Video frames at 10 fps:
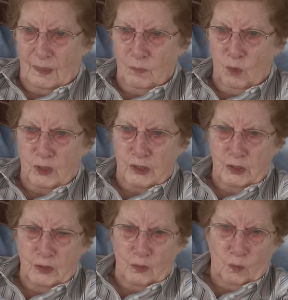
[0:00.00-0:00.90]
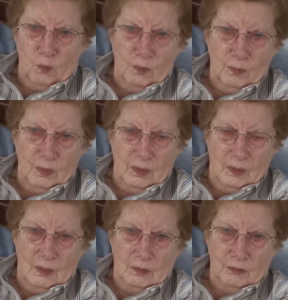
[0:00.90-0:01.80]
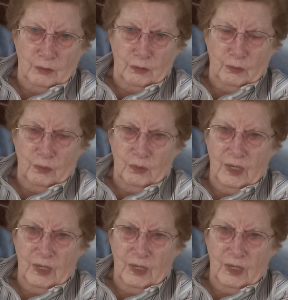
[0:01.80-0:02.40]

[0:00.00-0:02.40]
I'm watching your woman or your